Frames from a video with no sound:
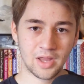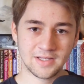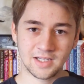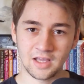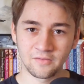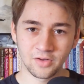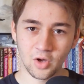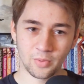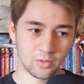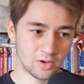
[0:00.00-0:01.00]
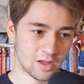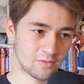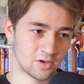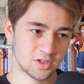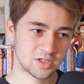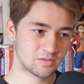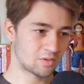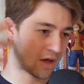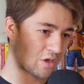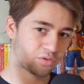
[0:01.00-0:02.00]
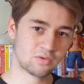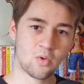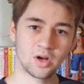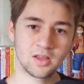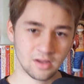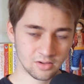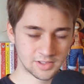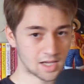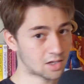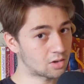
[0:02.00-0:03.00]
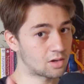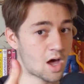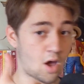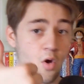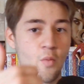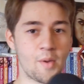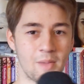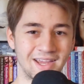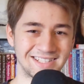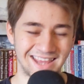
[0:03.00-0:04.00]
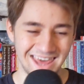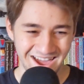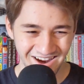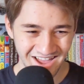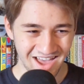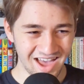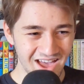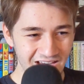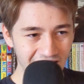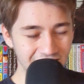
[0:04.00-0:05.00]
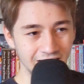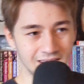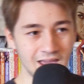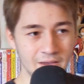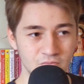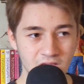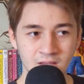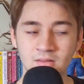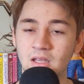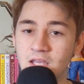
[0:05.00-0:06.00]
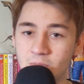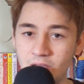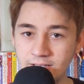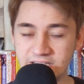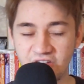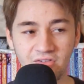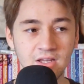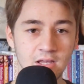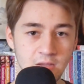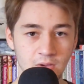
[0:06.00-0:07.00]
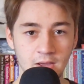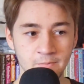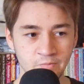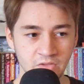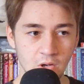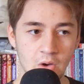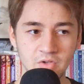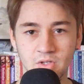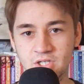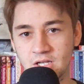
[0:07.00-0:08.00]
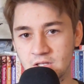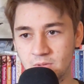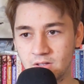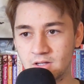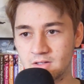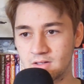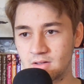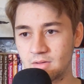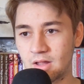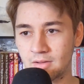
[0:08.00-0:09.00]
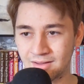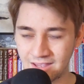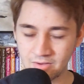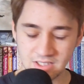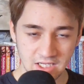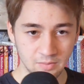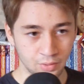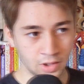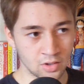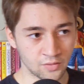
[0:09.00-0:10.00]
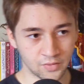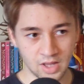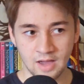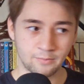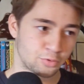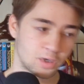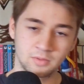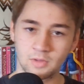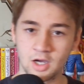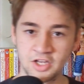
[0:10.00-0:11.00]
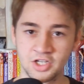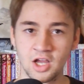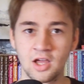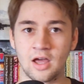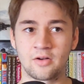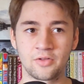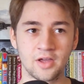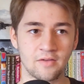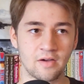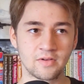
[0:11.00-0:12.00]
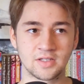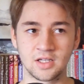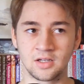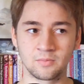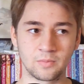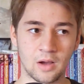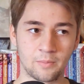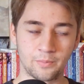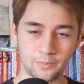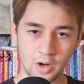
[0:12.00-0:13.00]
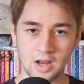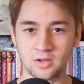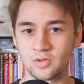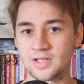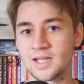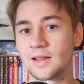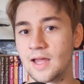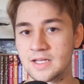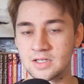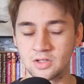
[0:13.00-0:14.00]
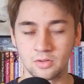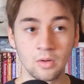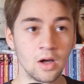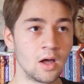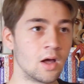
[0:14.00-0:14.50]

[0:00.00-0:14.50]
plastic envelope or whatever and just like throw it in there. It's like, good luck, I hope it makes it there. I think, yeah, then eBay, definitely eBay. You always want to check eBay, because guaranteed pre-owned for that, pretty much. I don't think I've ever seen a brand new, they say like new,